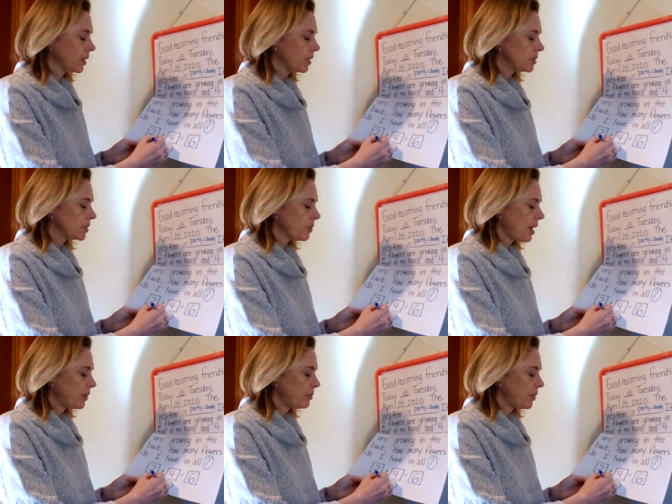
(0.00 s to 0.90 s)
So I
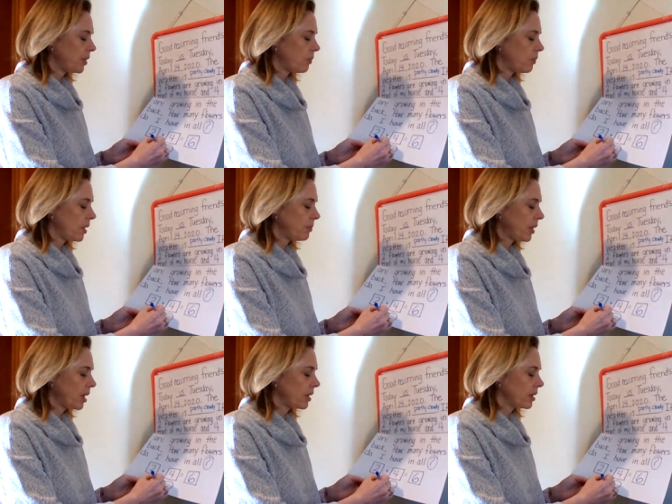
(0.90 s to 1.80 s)
would put one
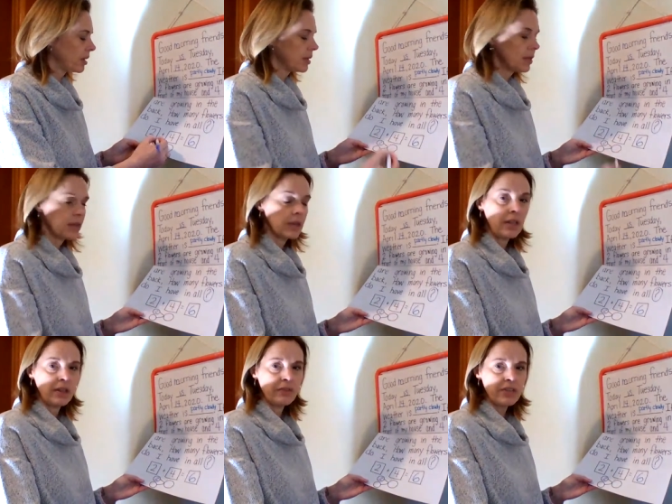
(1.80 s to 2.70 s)
part in
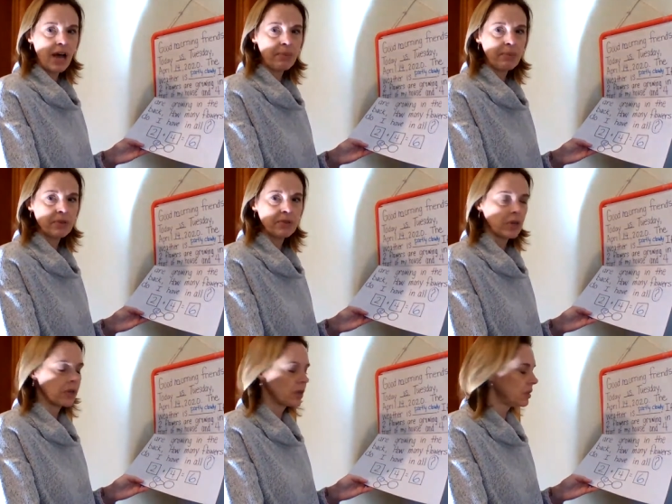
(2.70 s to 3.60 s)
the top
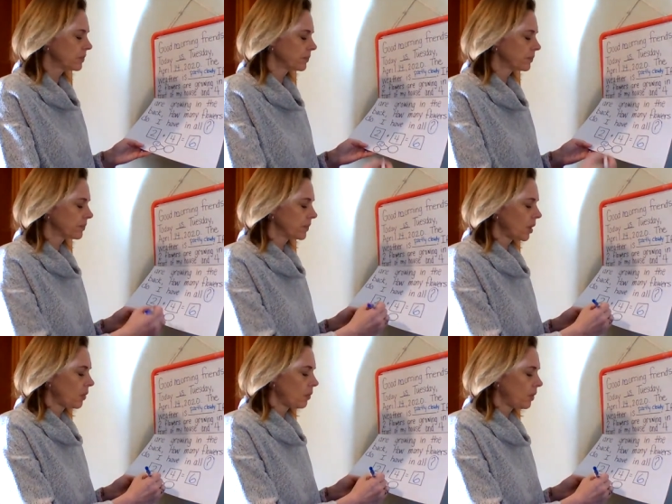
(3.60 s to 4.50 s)
circle,
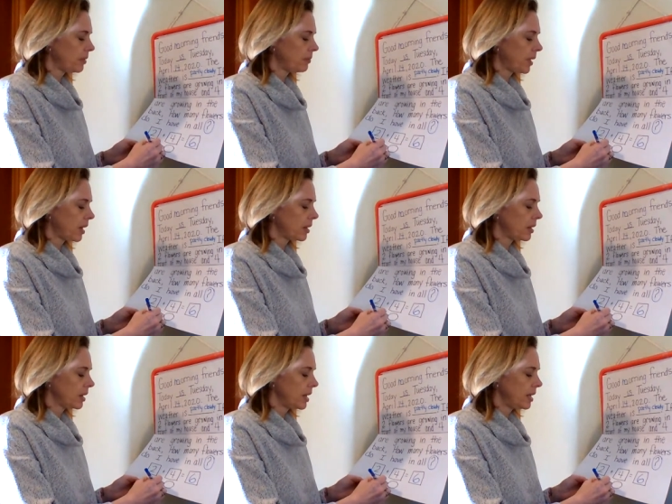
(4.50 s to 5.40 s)
one part
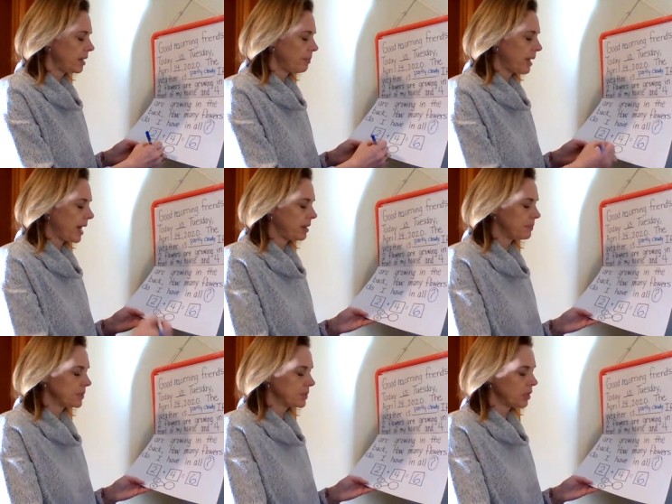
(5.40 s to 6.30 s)
in the bottom
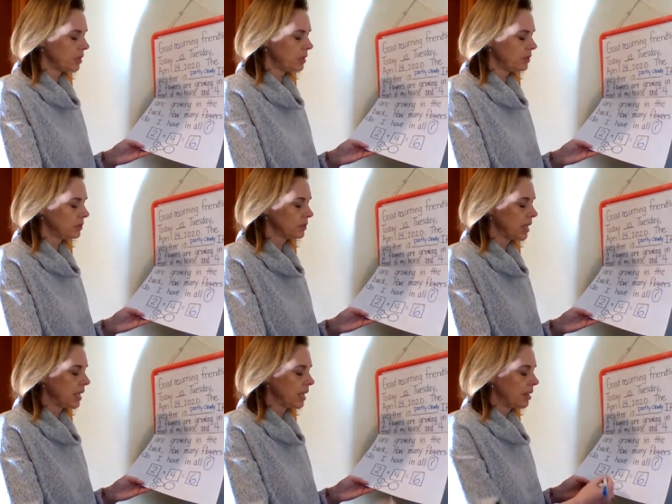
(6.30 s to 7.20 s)
circle,
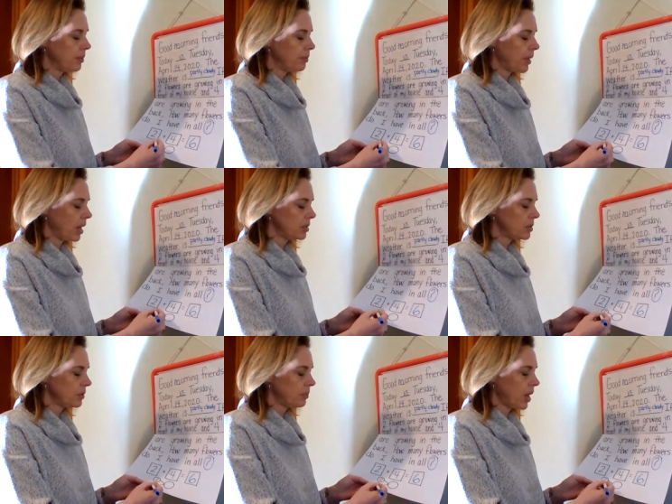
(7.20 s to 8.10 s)
part,
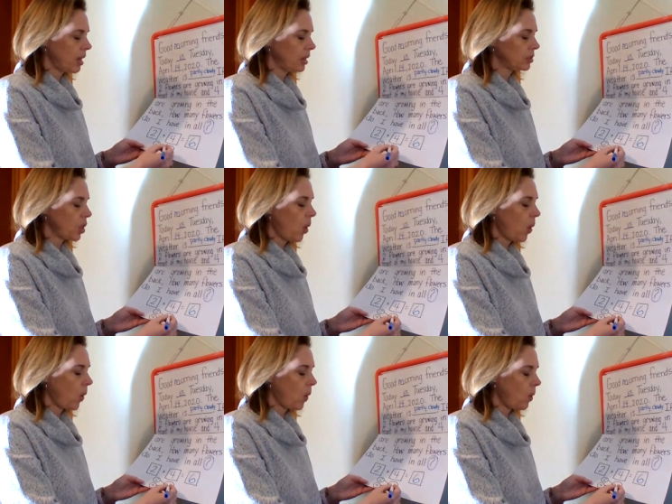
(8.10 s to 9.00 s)
part,
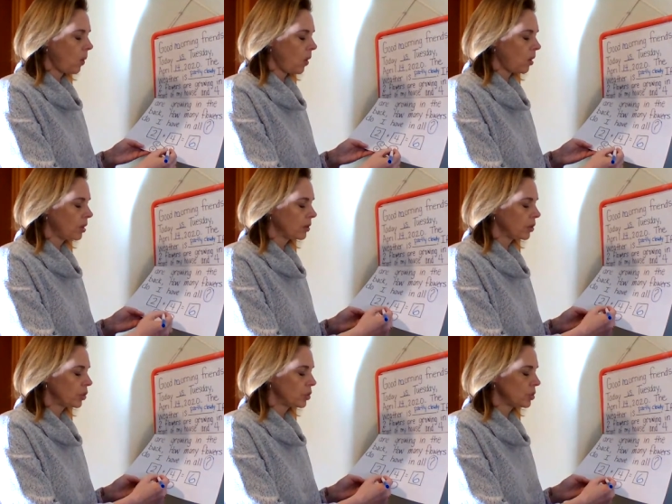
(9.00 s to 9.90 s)
whole.
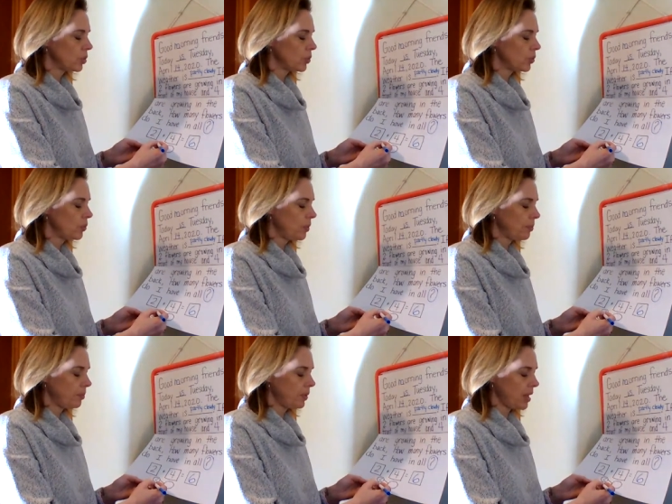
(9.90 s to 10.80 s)
2
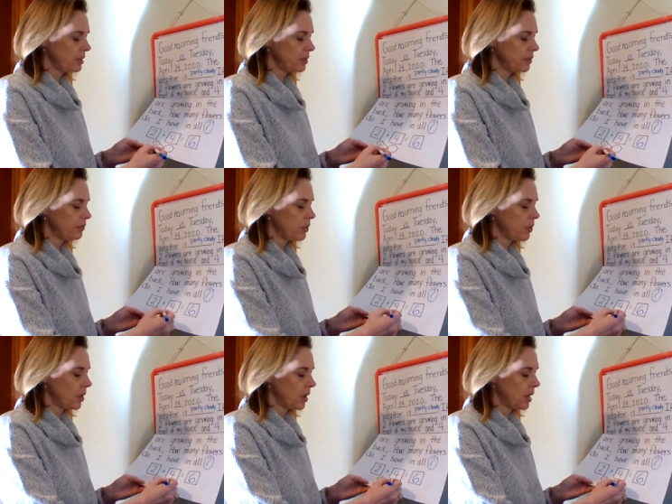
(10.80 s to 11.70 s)
plus
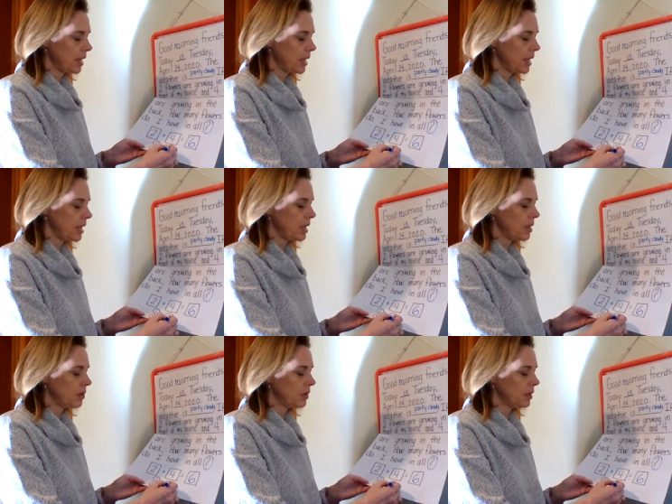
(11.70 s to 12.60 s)
4
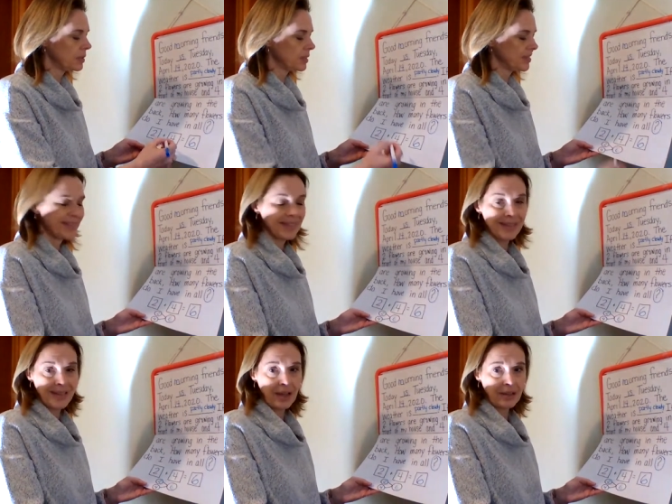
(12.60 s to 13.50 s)
equals
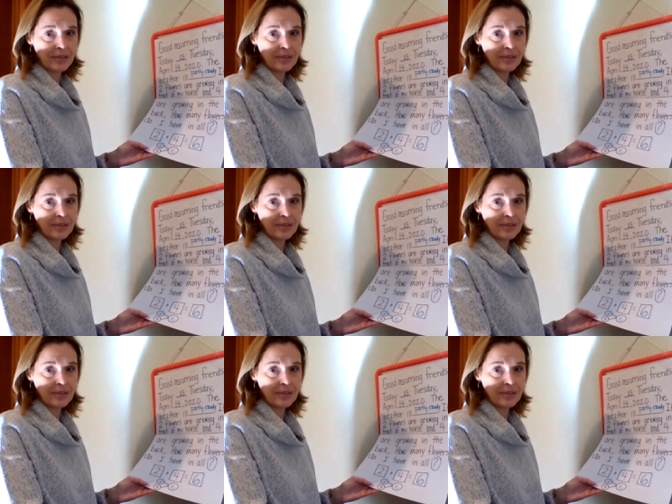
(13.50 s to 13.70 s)
6.